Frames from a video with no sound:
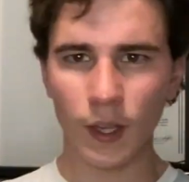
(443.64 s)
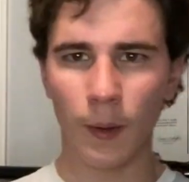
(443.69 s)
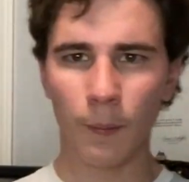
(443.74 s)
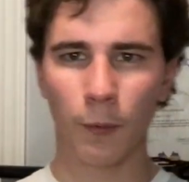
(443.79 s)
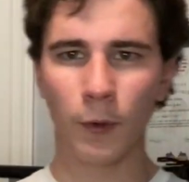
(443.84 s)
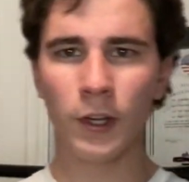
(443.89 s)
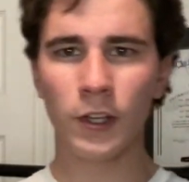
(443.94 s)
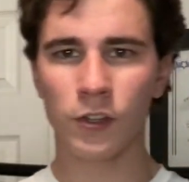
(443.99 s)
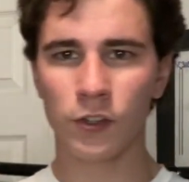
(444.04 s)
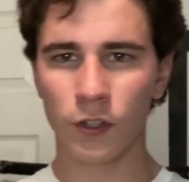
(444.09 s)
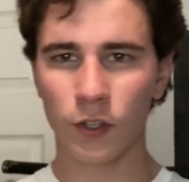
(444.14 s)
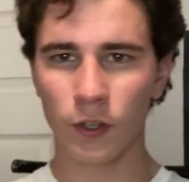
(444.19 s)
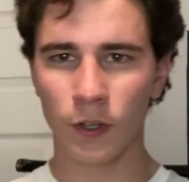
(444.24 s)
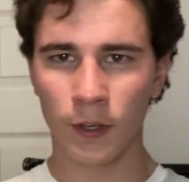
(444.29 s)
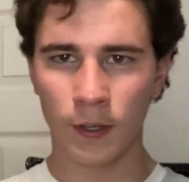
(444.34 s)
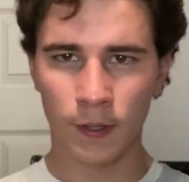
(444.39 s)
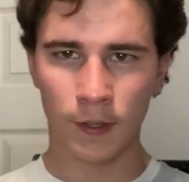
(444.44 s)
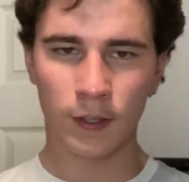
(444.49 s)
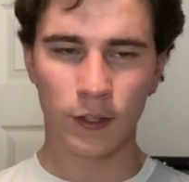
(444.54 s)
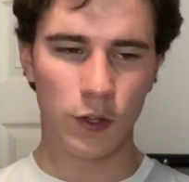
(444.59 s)
pretty sure
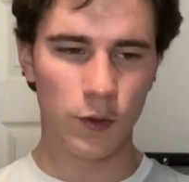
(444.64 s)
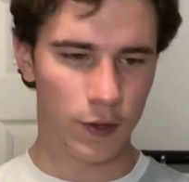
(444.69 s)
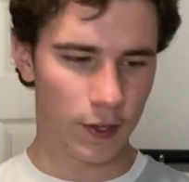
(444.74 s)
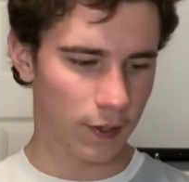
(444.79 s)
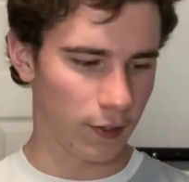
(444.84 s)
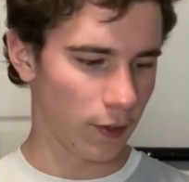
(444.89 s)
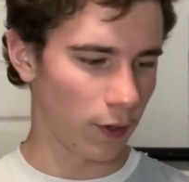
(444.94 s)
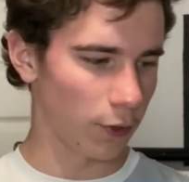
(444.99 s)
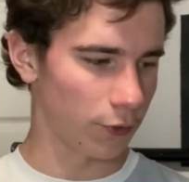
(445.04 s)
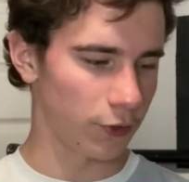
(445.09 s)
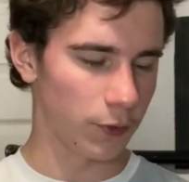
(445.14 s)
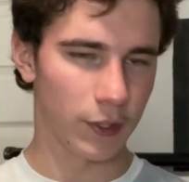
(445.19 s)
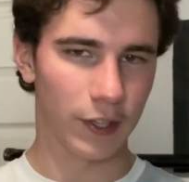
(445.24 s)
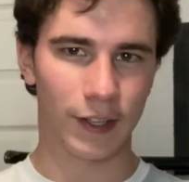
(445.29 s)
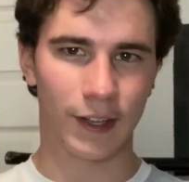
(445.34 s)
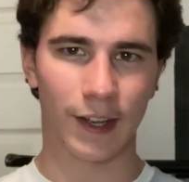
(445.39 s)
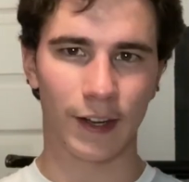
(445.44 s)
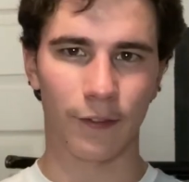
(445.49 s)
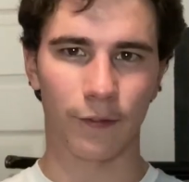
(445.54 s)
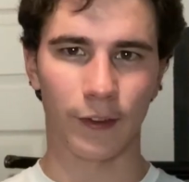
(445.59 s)
you can also get
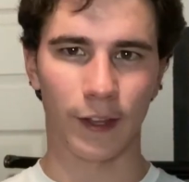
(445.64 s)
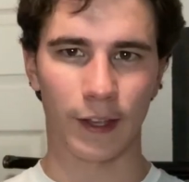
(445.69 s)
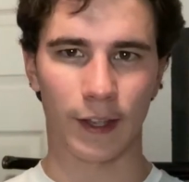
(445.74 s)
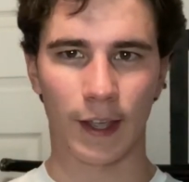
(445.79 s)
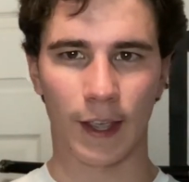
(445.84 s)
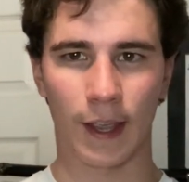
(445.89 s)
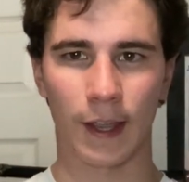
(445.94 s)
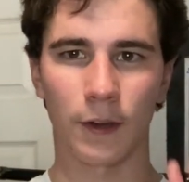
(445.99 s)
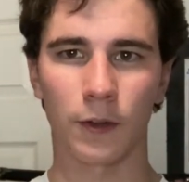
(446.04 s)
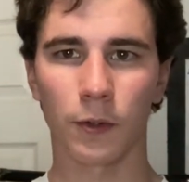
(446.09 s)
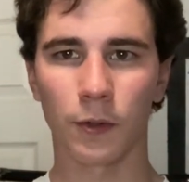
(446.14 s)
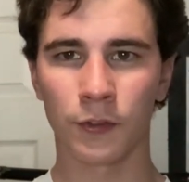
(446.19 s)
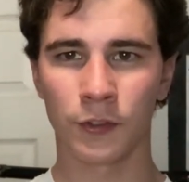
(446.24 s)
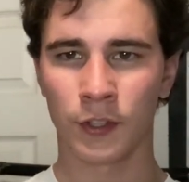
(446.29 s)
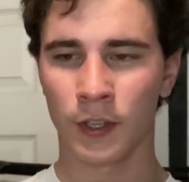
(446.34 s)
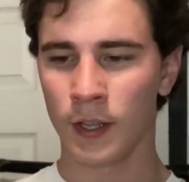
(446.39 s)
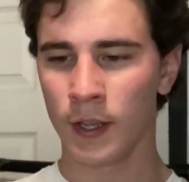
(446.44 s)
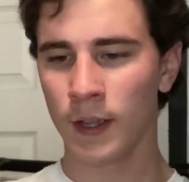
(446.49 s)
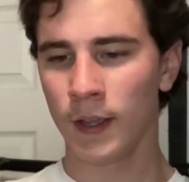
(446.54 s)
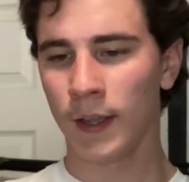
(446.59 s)
kind of like handles
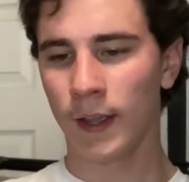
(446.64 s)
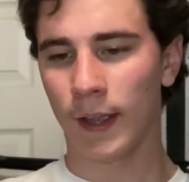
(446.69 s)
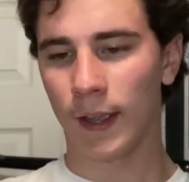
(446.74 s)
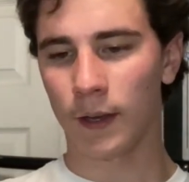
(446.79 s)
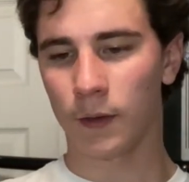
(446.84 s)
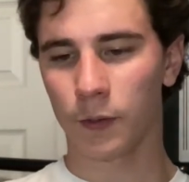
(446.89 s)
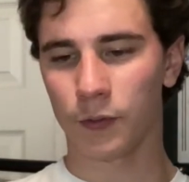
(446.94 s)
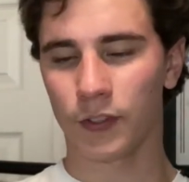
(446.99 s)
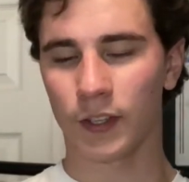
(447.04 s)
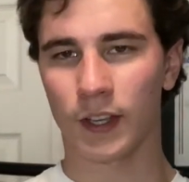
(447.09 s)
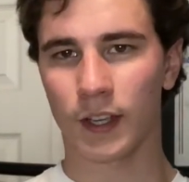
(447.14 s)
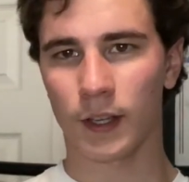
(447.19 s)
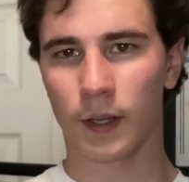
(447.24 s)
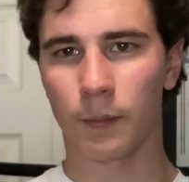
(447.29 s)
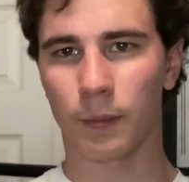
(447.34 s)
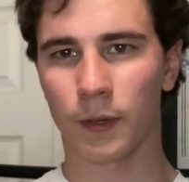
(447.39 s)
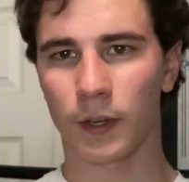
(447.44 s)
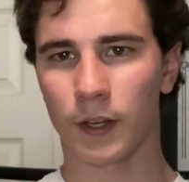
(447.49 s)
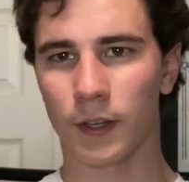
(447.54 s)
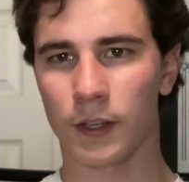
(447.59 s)
to kind of
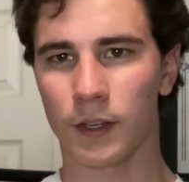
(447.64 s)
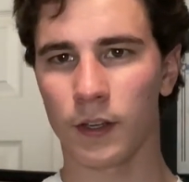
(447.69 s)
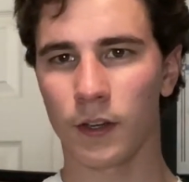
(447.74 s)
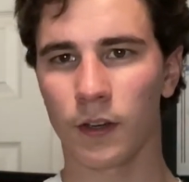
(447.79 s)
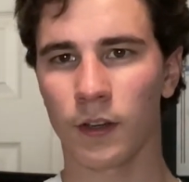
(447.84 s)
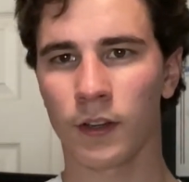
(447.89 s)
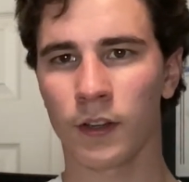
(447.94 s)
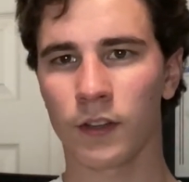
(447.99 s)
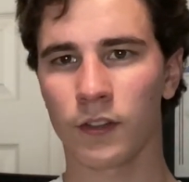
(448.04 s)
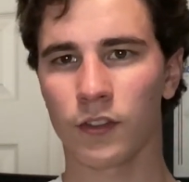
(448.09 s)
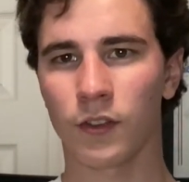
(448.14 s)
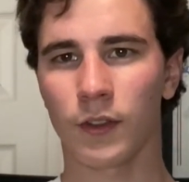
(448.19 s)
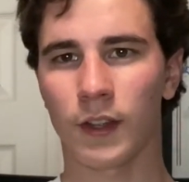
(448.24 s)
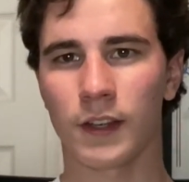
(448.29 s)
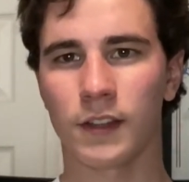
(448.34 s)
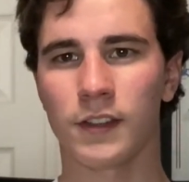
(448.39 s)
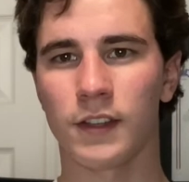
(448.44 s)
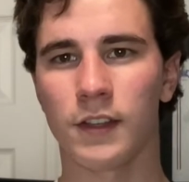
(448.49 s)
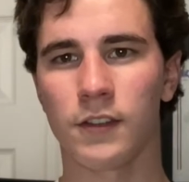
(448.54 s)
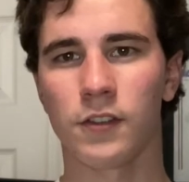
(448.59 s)
put on here so that
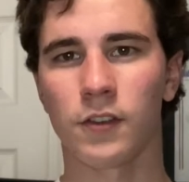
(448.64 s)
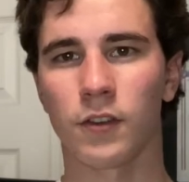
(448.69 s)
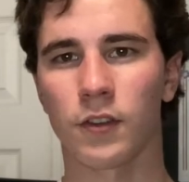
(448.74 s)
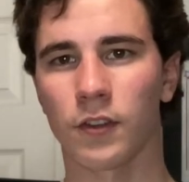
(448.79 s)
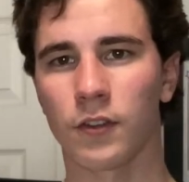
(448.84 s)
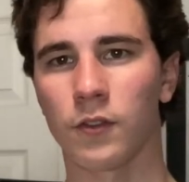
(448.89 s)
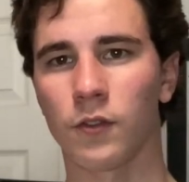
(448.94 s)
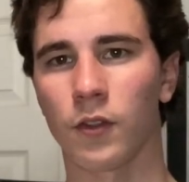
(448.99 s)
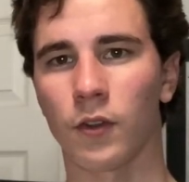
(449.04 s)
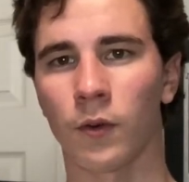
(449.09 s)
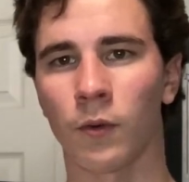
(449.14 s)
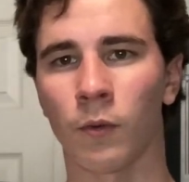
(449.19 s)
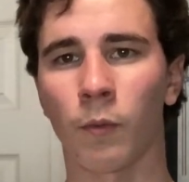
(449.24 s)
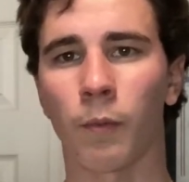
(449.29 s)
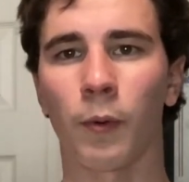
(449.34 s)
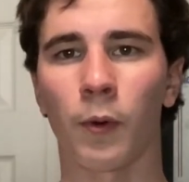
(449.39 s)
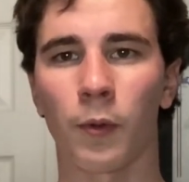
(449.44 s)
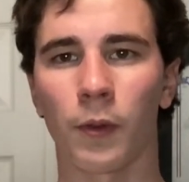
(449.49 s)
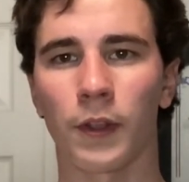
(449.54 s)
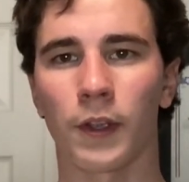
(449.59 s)
it's easier to do the whole
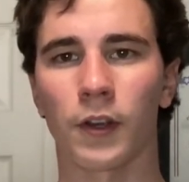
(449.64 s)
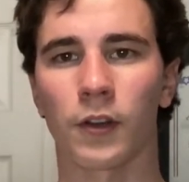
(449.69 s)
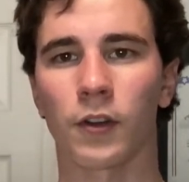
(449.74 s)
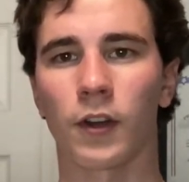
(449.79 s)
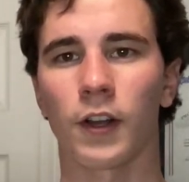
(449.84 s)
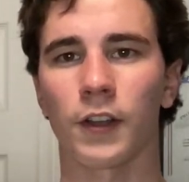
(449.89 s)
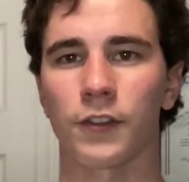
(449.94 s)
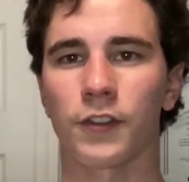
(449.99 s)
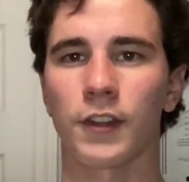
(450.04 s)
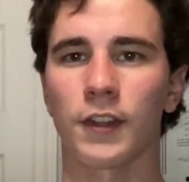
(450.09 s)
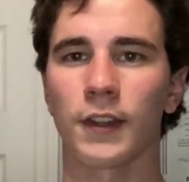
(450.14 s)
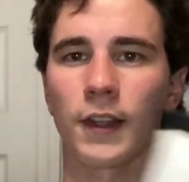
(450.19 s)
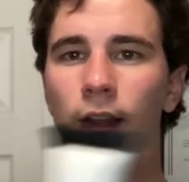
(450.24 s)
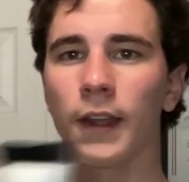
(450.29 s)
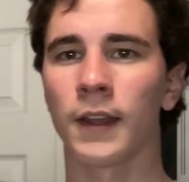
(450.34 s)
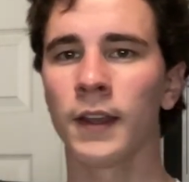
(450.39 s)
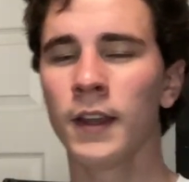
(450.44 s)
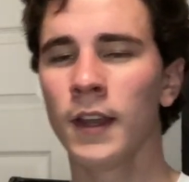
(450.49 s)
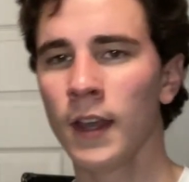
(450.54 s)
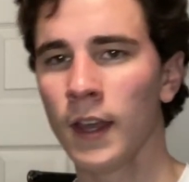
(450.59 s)
pulling across thing that
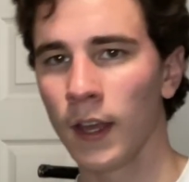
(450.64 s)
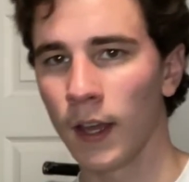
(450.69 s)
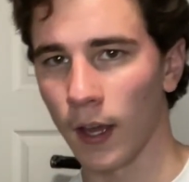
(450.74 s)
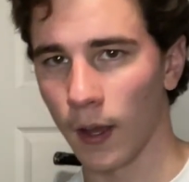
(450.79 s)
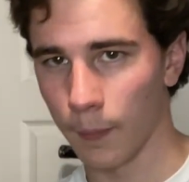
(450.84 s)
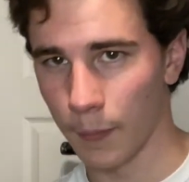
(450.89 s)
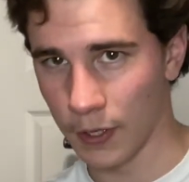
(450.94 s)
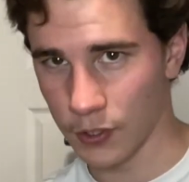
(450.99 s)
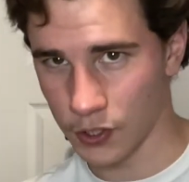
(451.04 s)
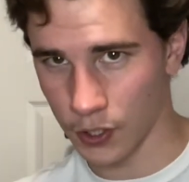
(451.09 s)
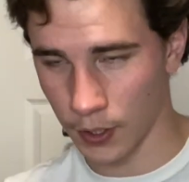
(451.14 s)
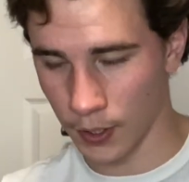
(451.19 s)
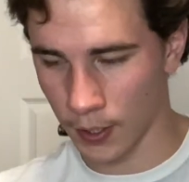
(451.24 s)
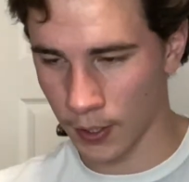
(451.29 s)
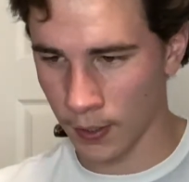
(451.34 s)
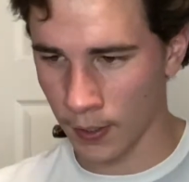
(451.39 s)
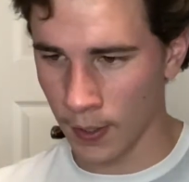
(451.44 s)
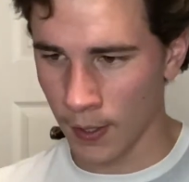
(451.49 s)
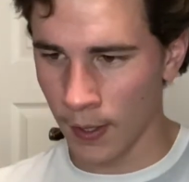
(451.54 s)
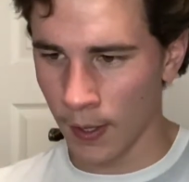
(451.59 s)
I mentioned
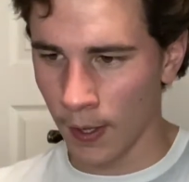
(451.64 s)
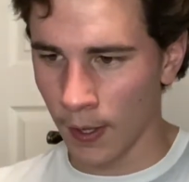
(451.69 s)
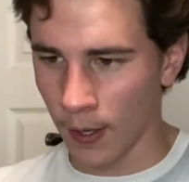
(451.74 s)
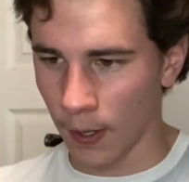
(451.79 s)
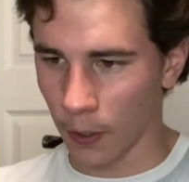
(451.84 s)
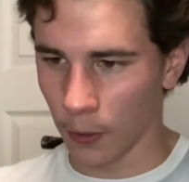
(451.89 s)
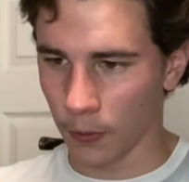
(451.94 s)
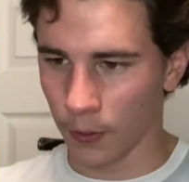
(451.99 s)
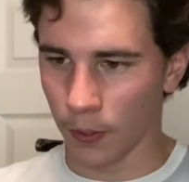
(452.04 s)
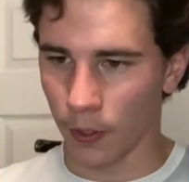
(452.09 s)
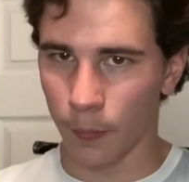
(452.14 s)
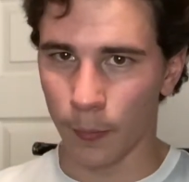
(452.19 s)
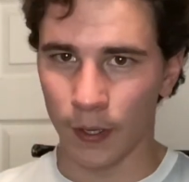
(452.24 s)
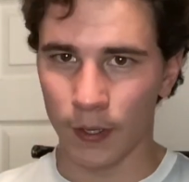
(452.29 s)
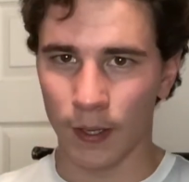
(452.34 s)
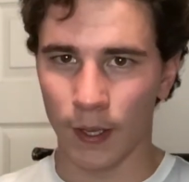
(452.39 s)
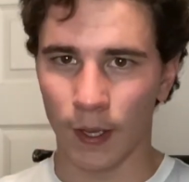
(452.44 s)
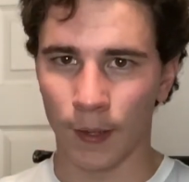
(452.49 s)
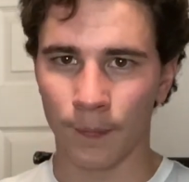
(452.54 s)
earlier. But yeah,